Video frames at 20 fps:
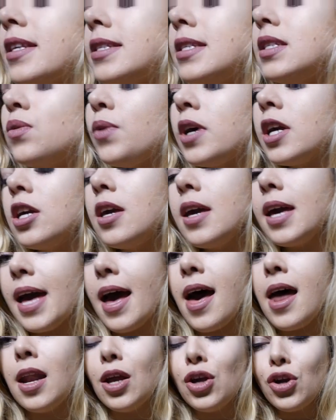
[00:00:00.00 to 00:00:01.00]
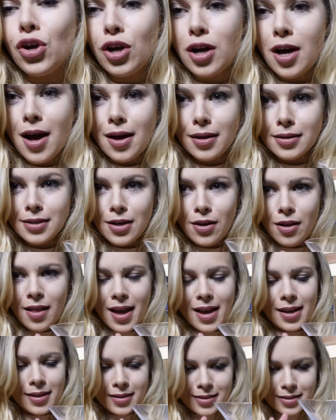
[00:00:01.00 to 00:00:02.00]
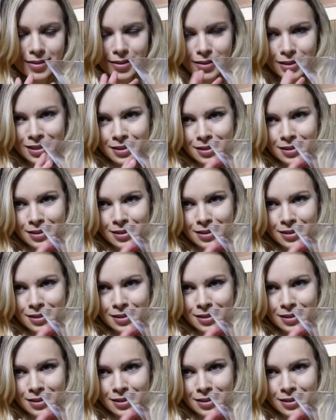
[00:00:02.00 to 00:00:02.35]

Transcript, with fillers: this is where you get your cocktail glass.